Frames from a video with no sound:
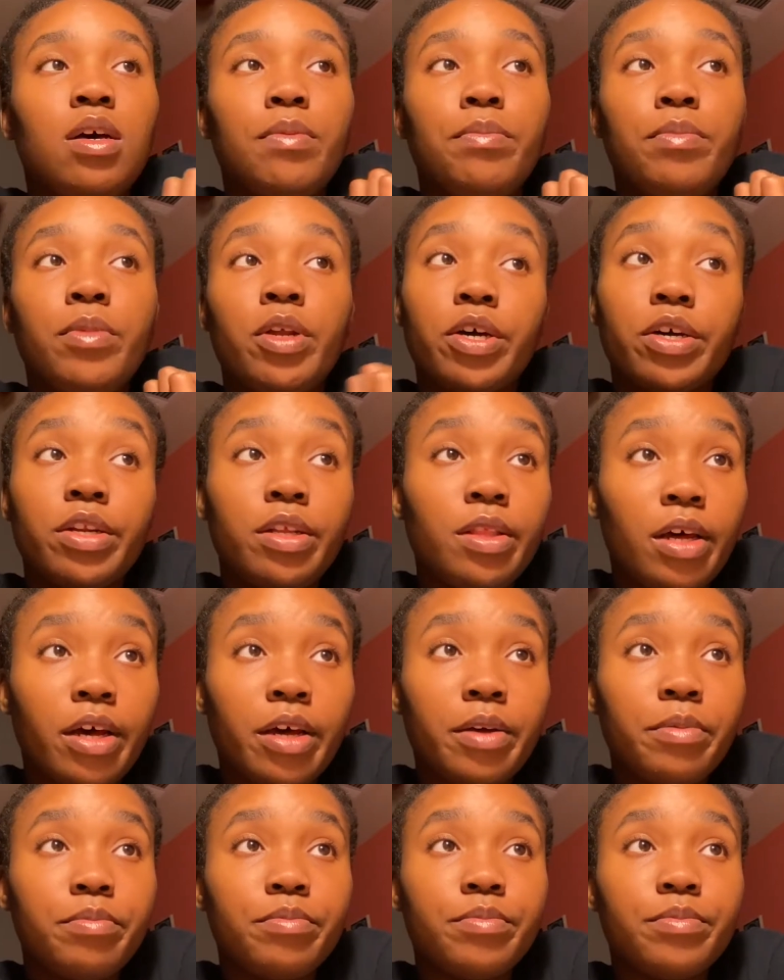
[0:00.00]
not gonna lie.
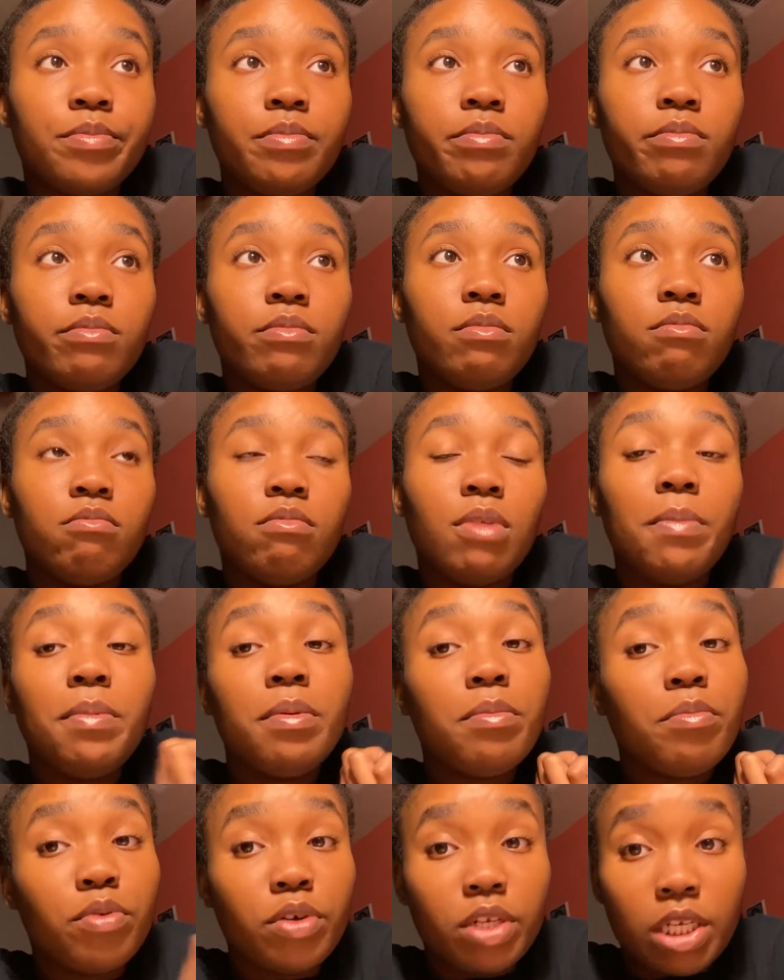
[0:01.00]
I've
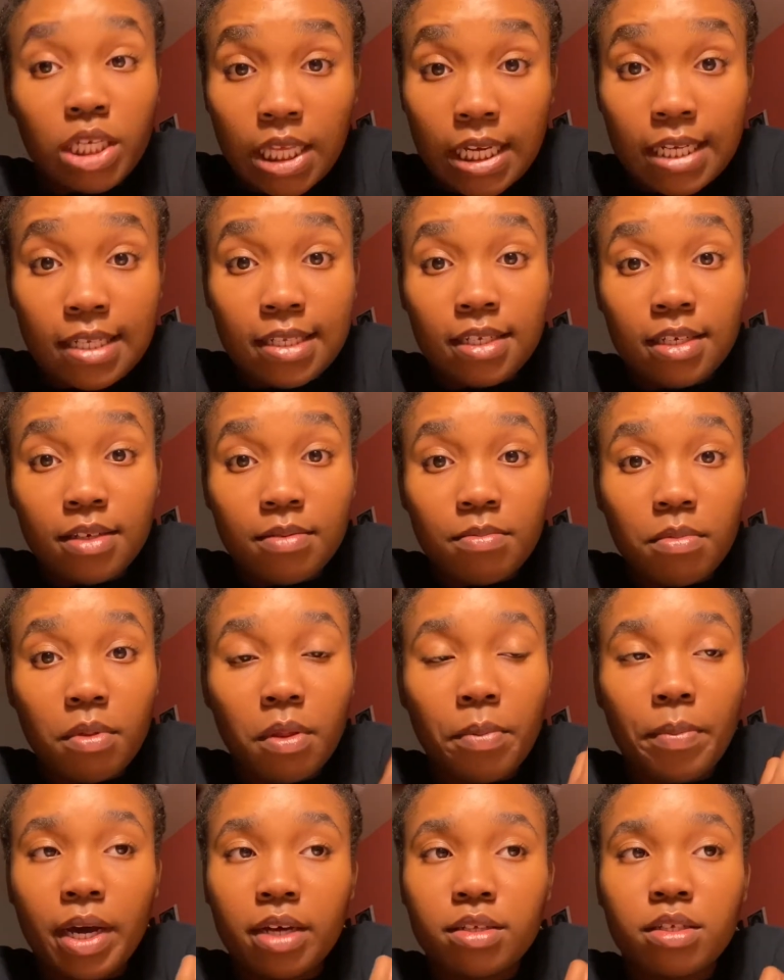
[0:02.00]
been pretty lazy the
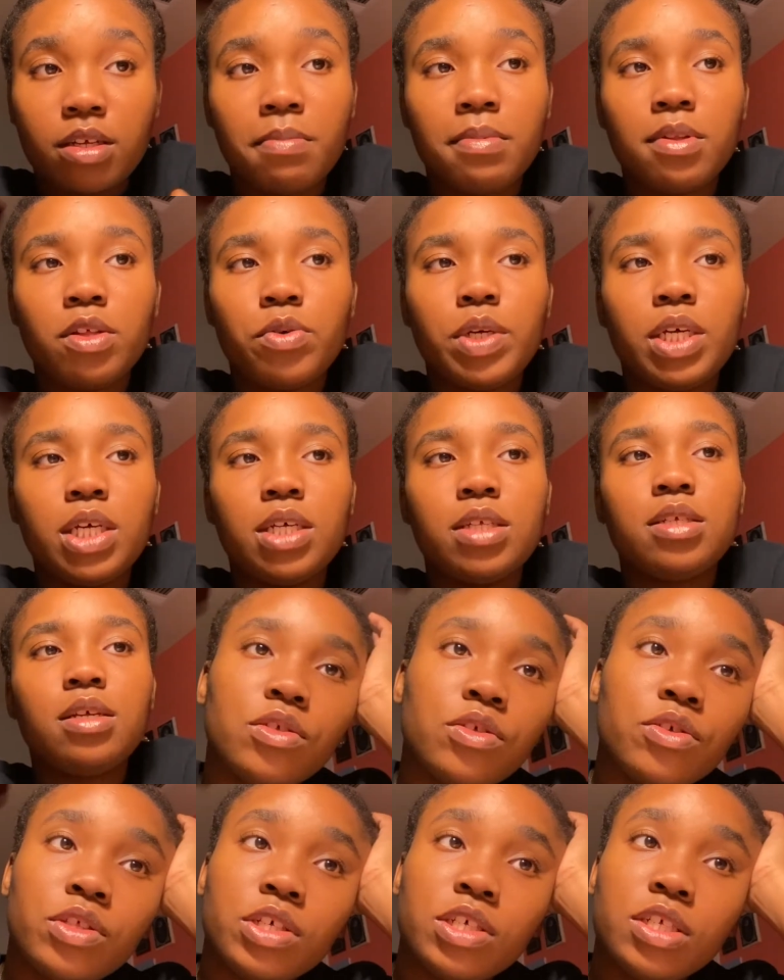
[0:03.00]
past couple of weeks.
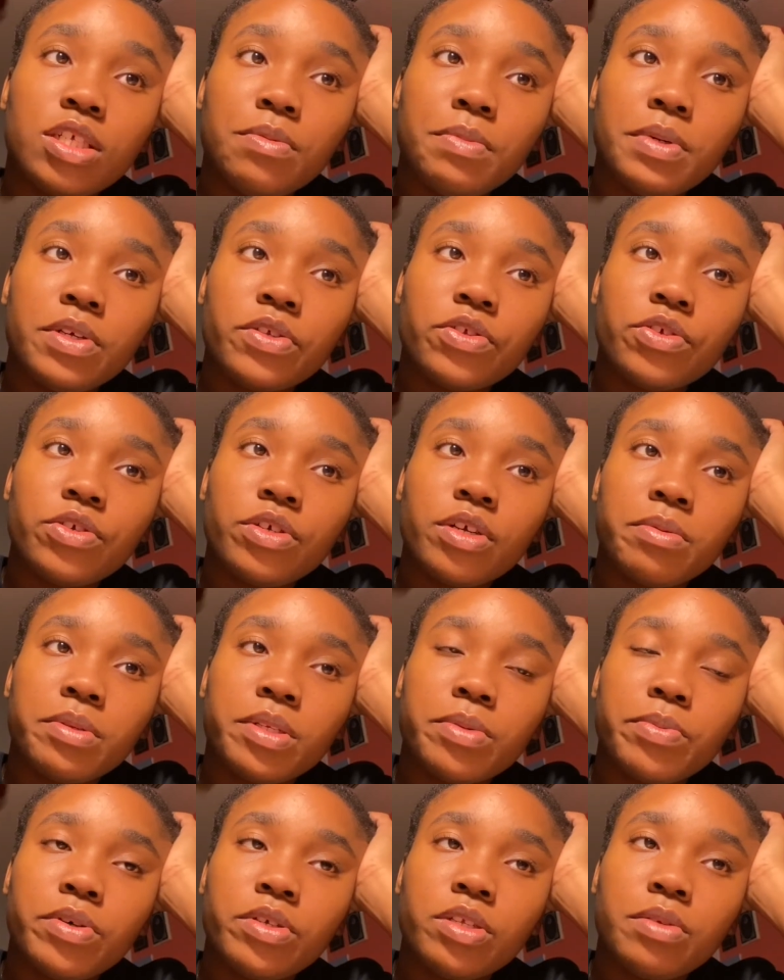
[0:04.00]
So this semester I'm
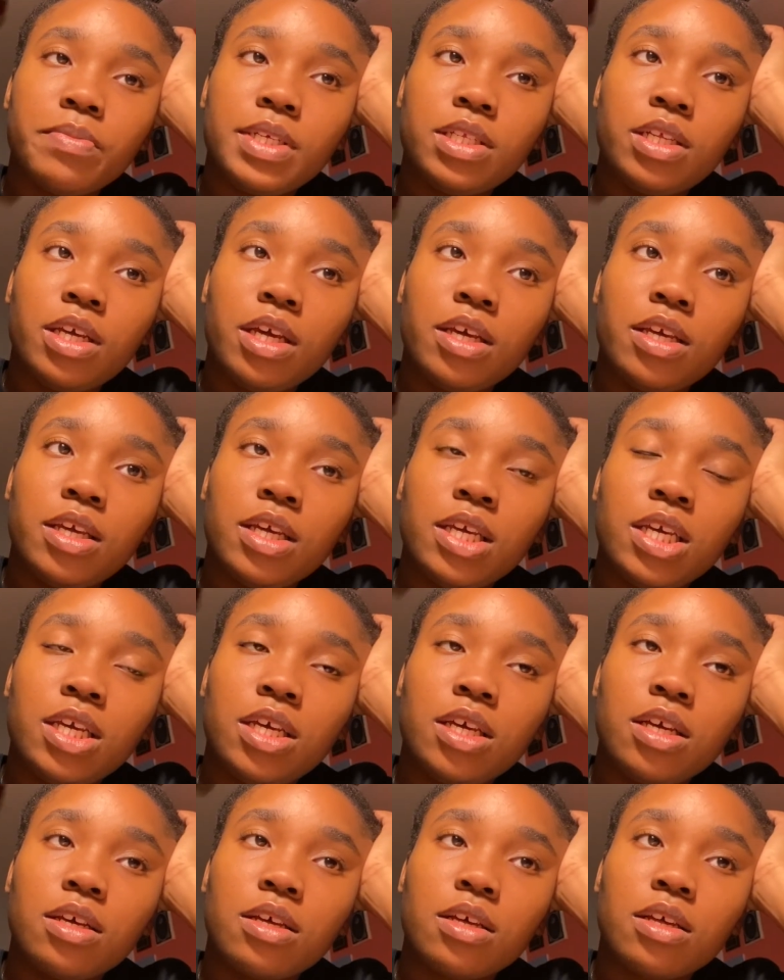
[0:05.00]
supposed to be
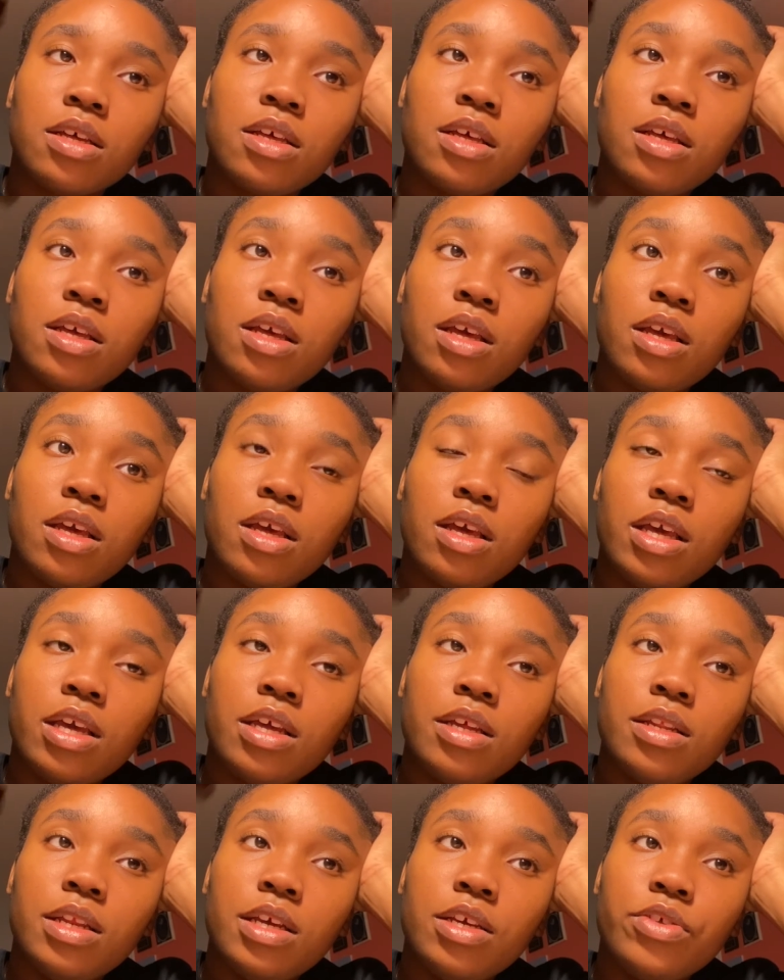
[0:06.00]
taking
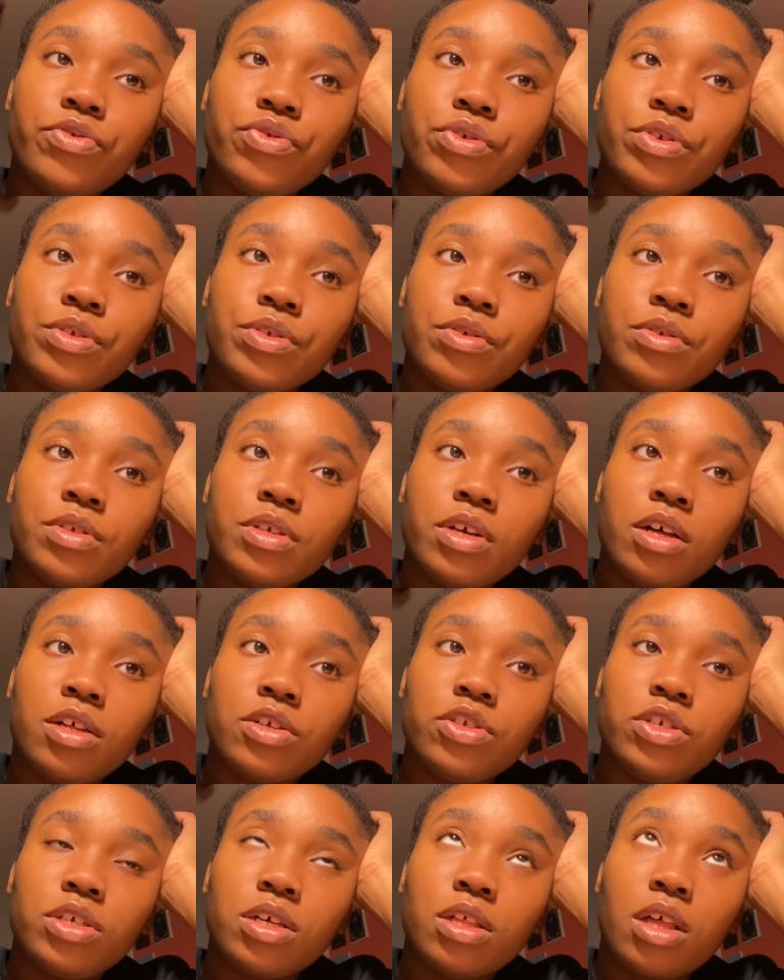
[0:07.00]
an intro to
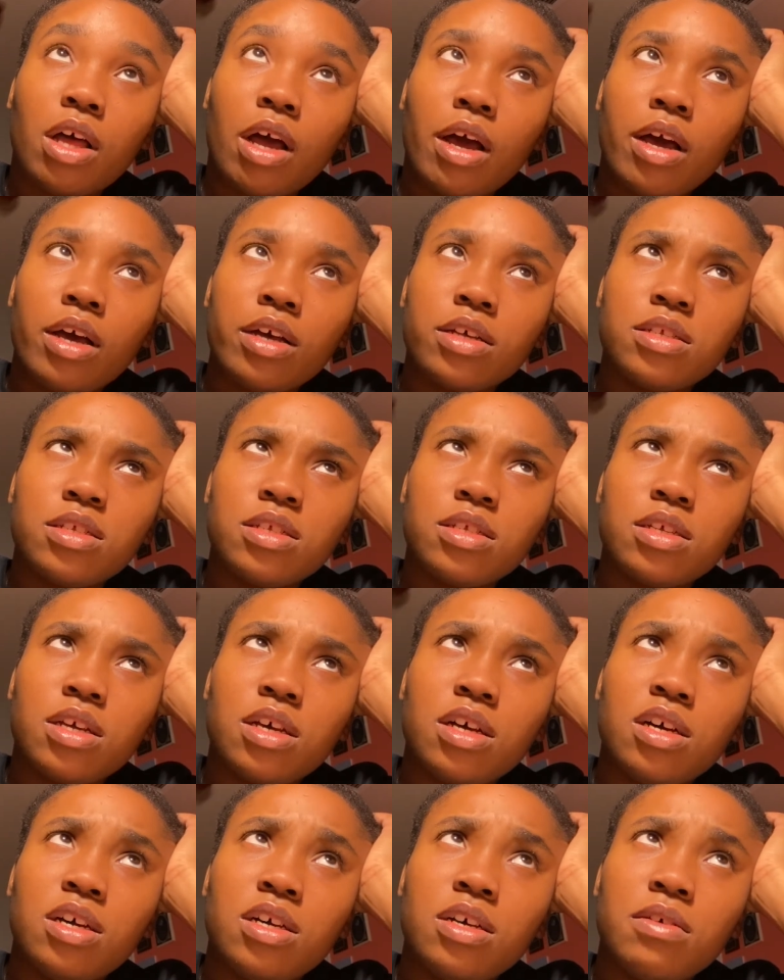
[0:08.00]
sociology class,
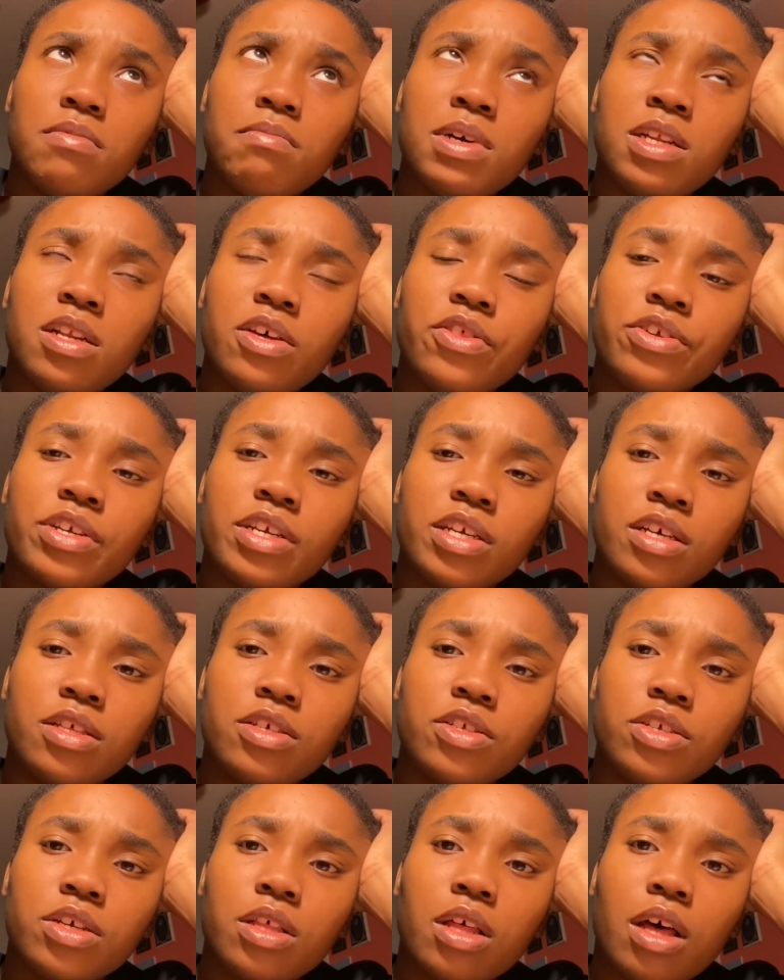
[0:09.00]
um, another
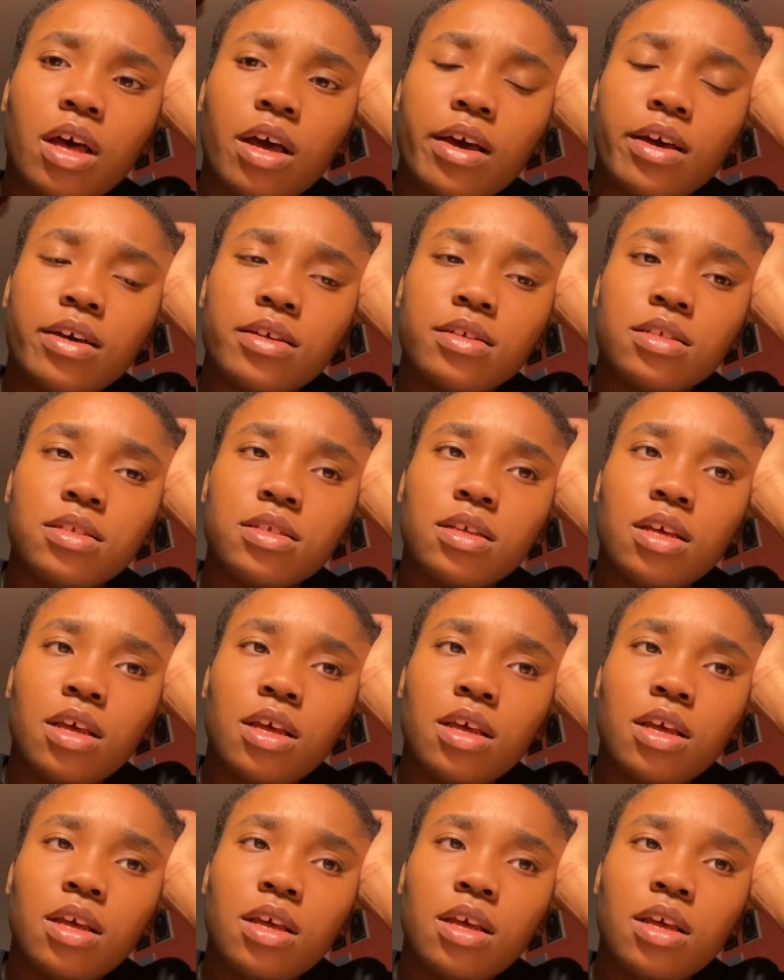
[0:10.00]
English class,